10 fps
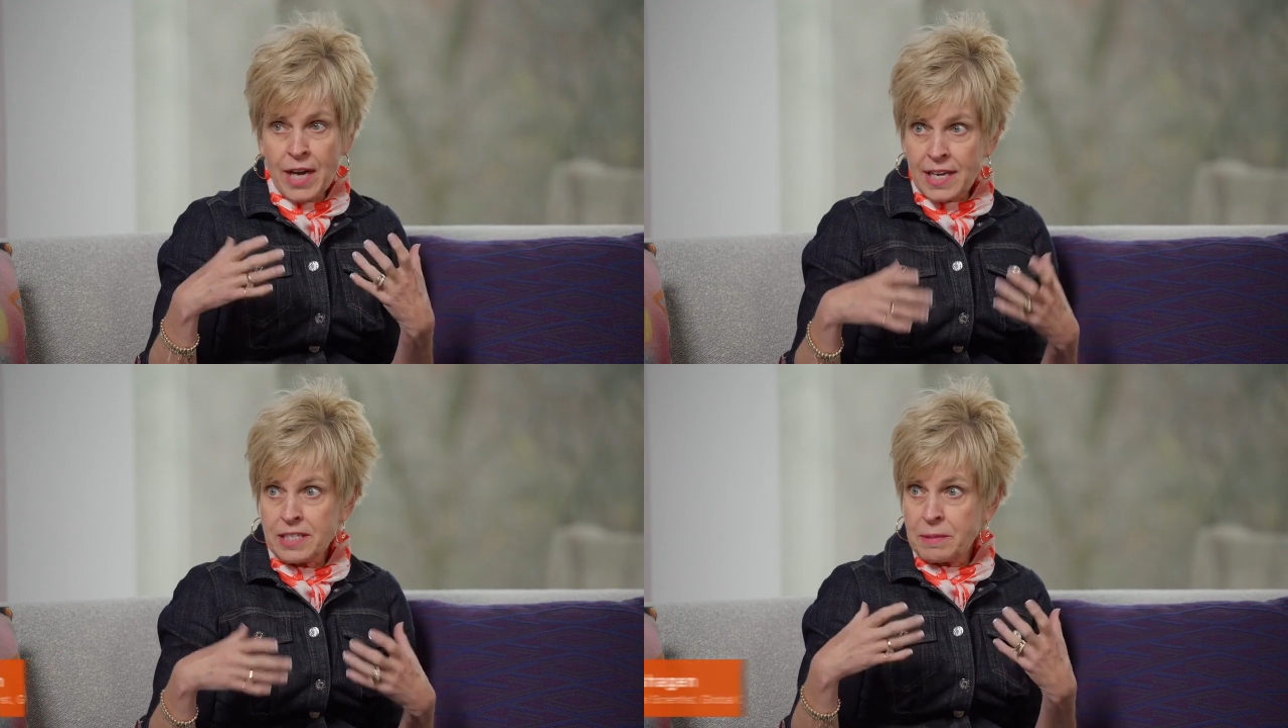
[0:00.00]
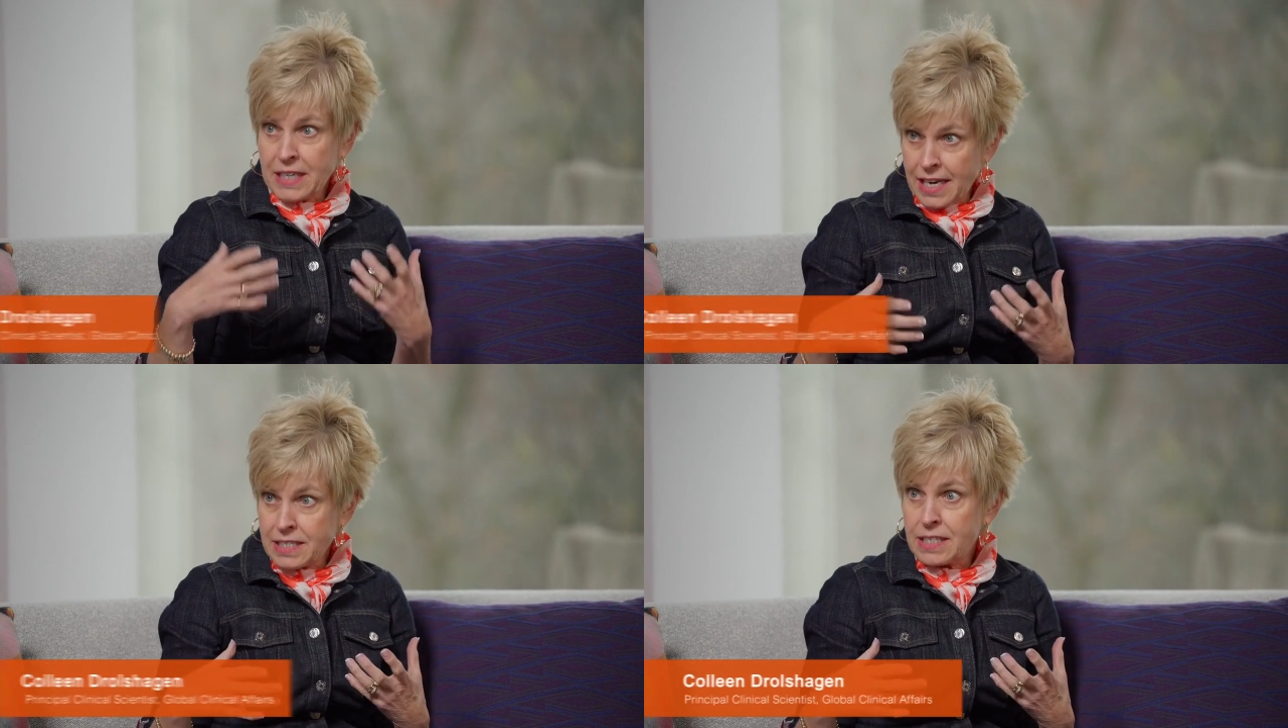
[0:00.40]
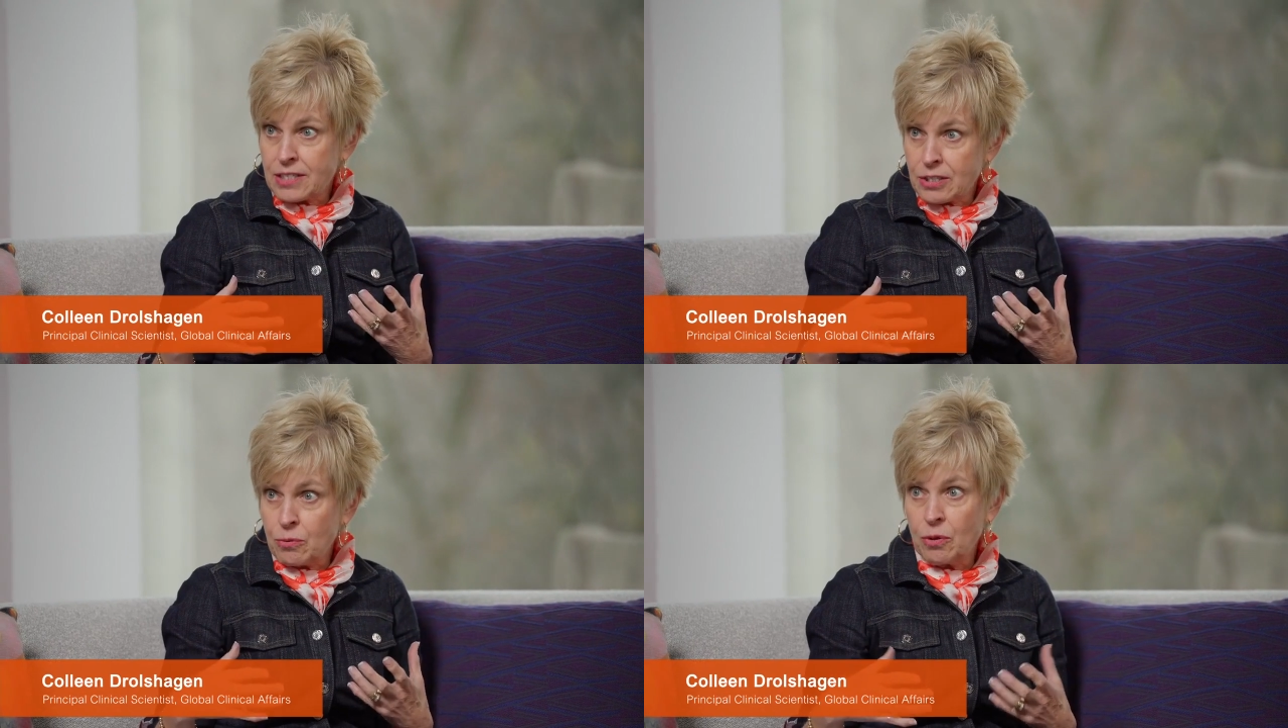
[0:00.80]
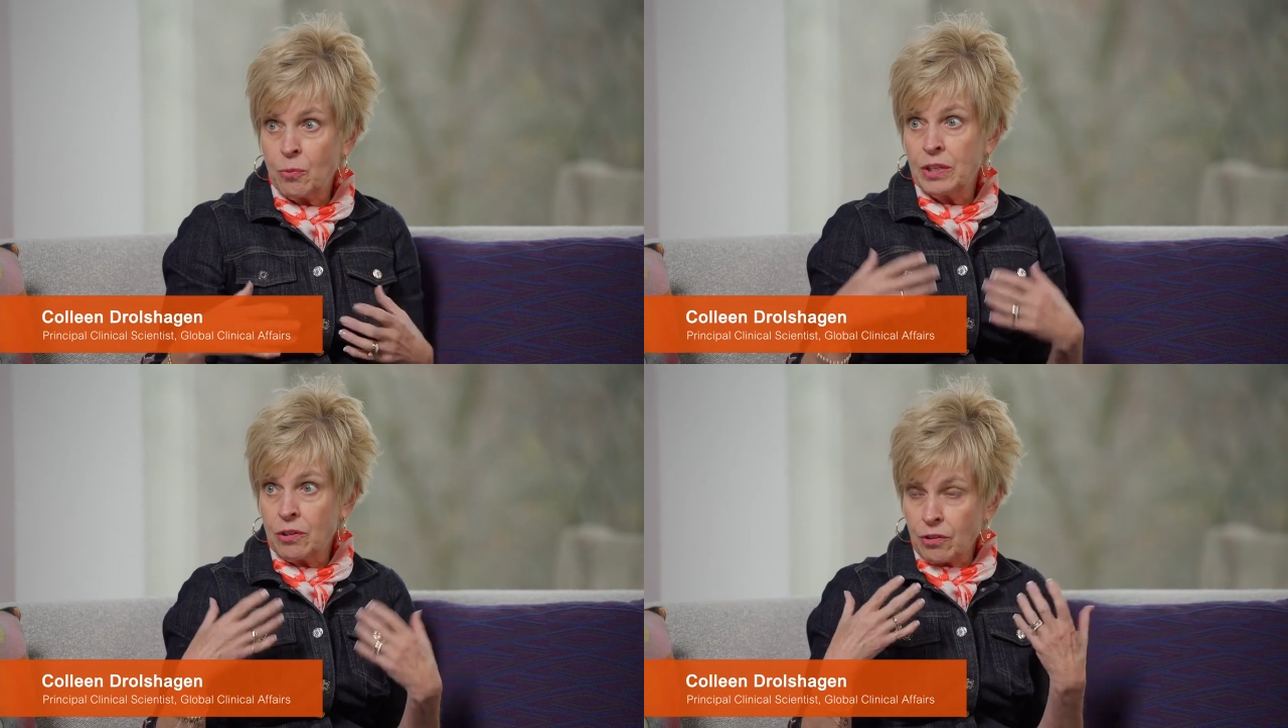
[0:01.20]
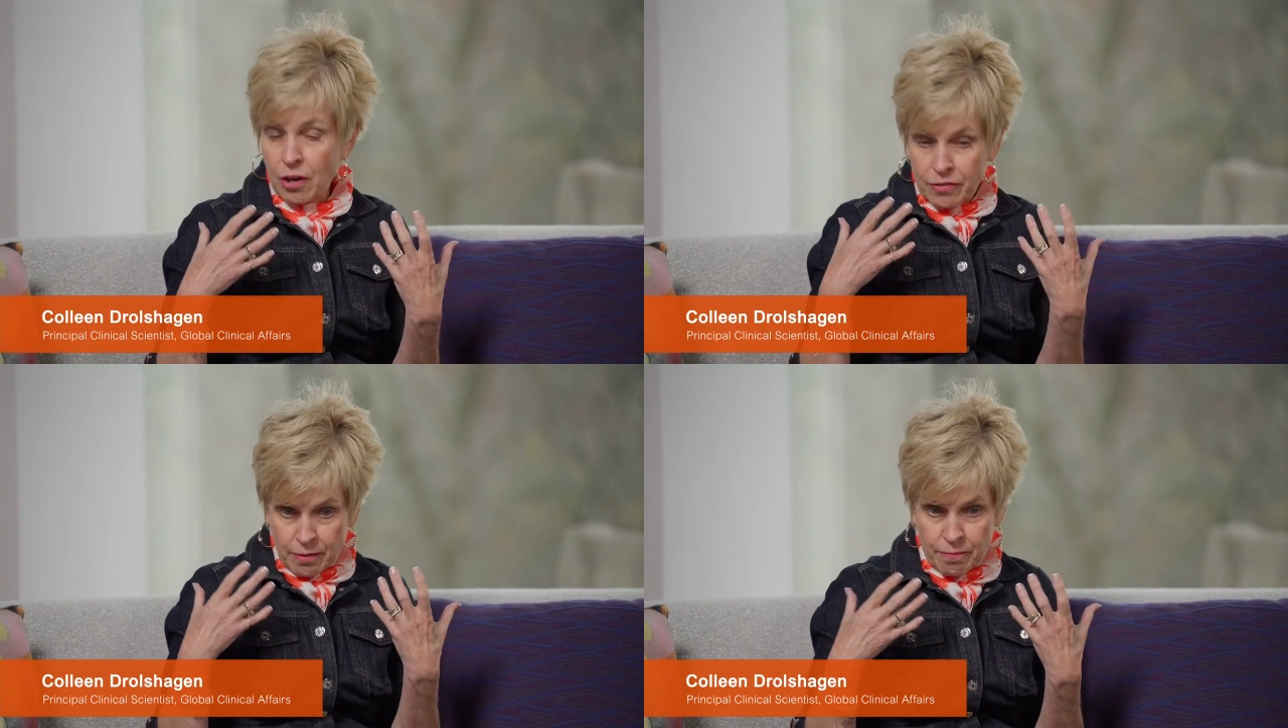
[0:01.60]
ostomy content school, we learn
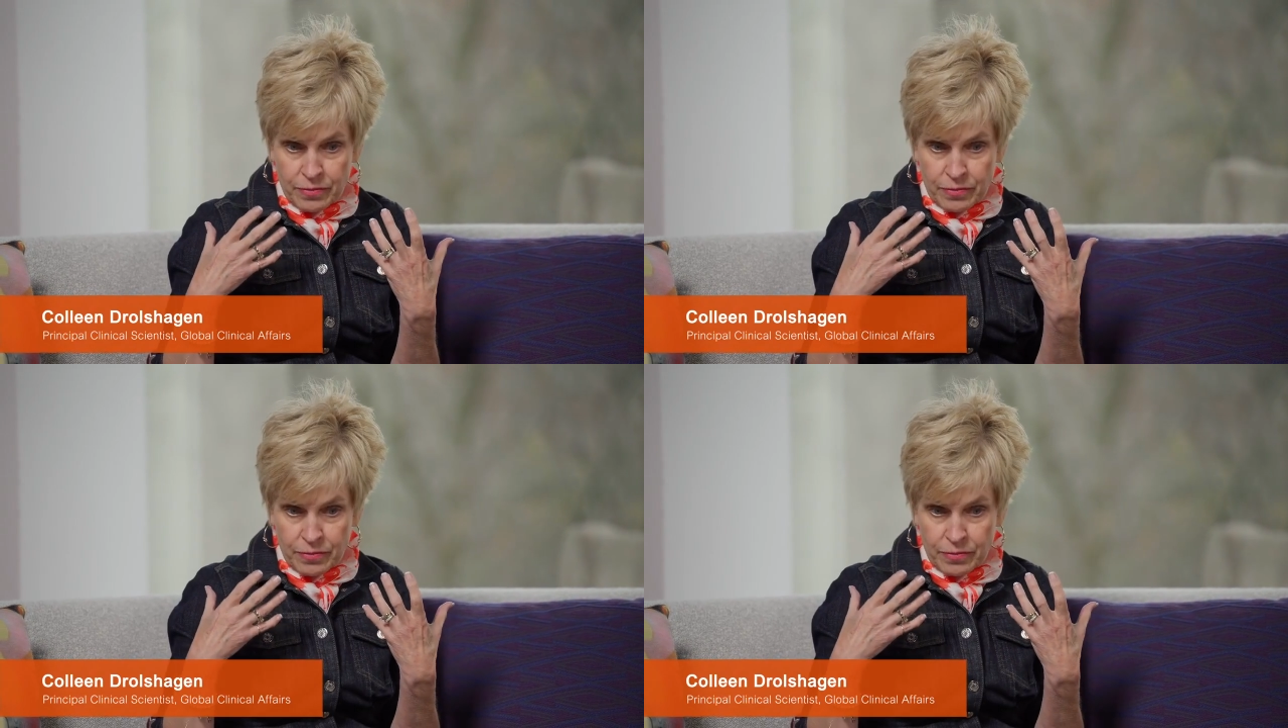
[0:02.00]
the